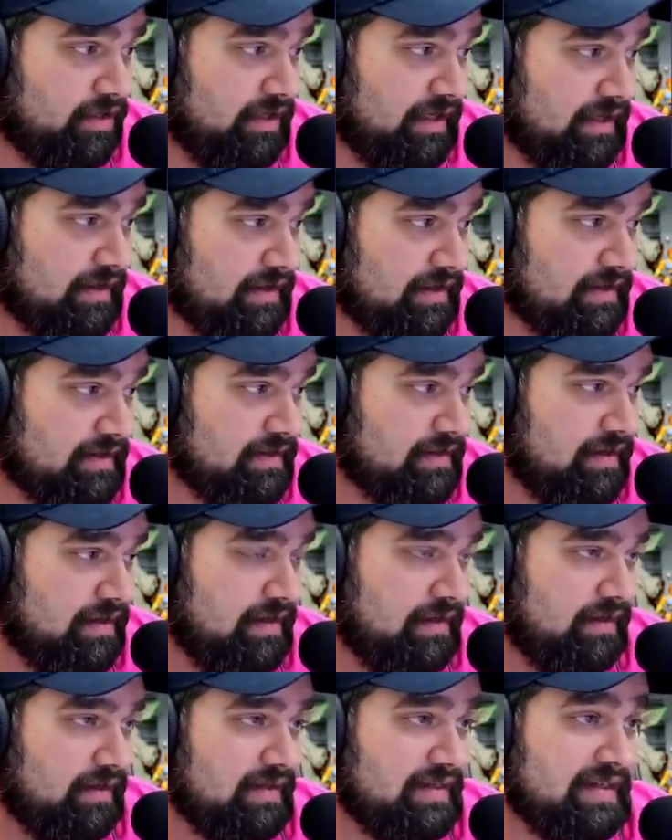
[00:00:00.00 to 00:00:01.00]
Look at this
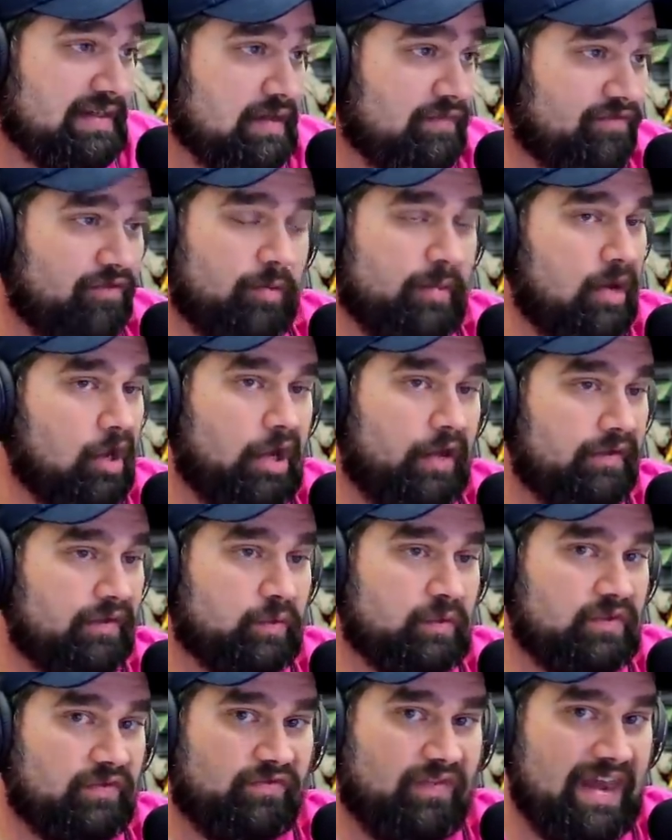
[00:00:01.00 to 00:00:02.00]
because he's confirming all
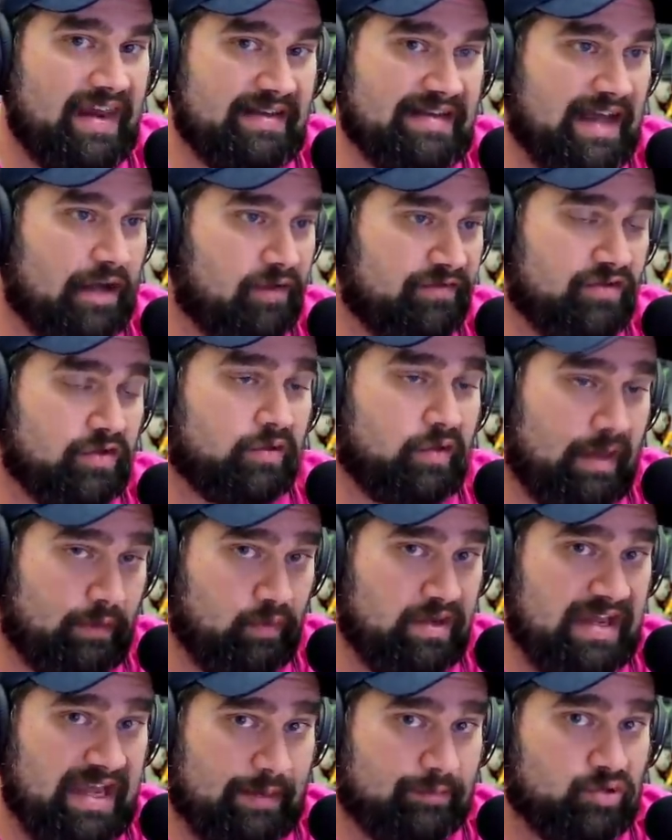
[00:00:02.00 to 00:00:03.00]
this was faked out after that
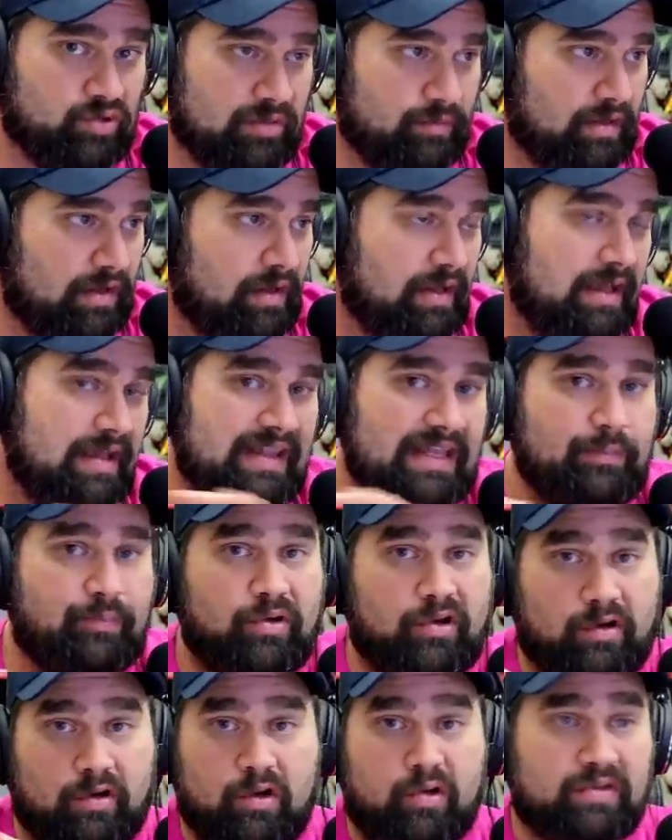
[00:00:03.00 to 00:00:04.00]
rehab treatment. They
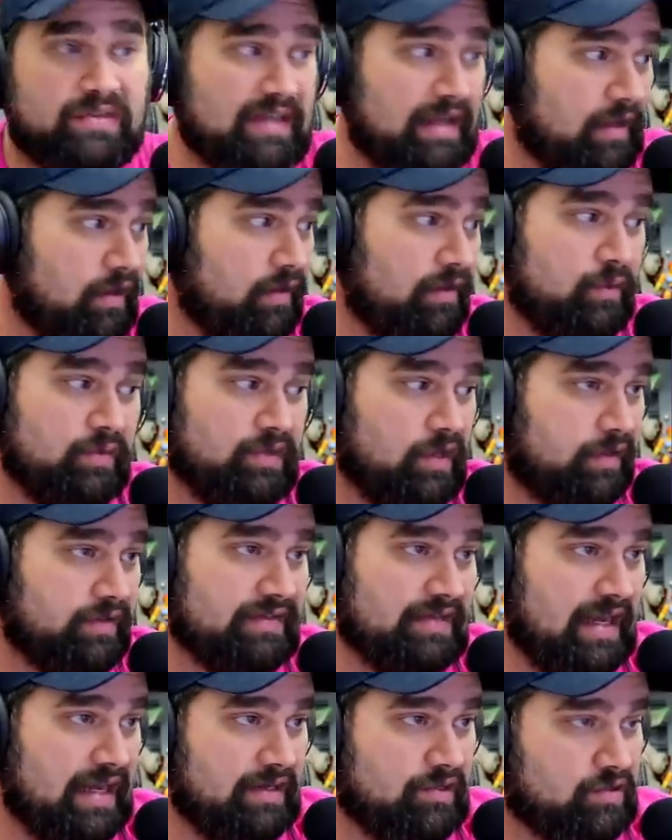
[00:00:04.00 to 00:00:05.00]
put her in a hotel and it was all
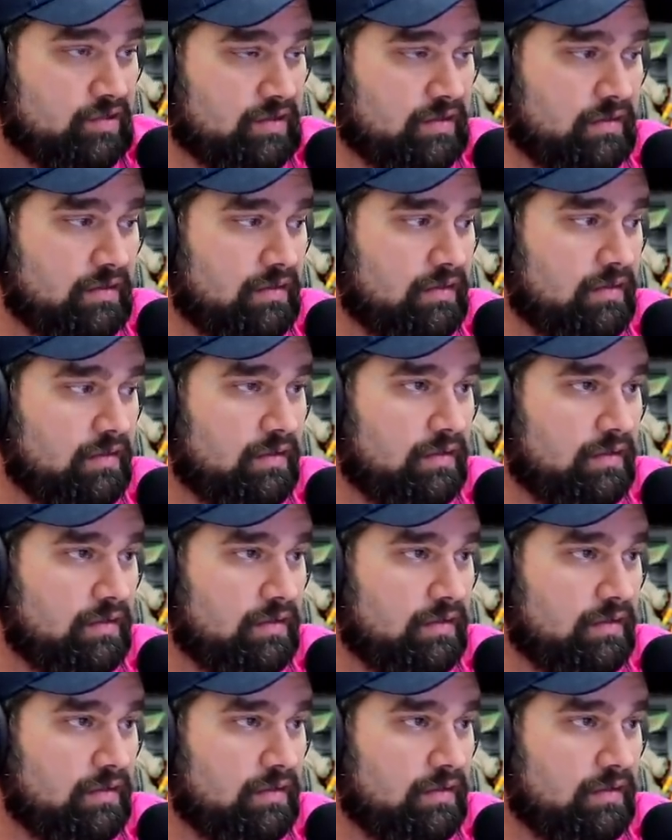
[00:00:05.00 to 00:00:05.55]
staged.